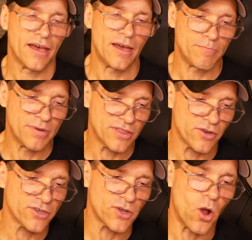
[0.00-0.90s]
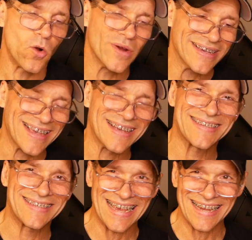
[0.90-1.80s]
but there's always
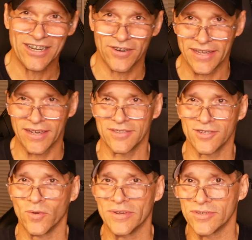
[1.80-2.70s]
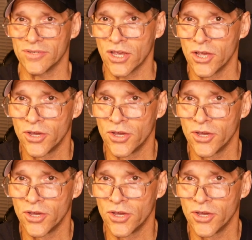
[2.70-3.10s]
secondary consequences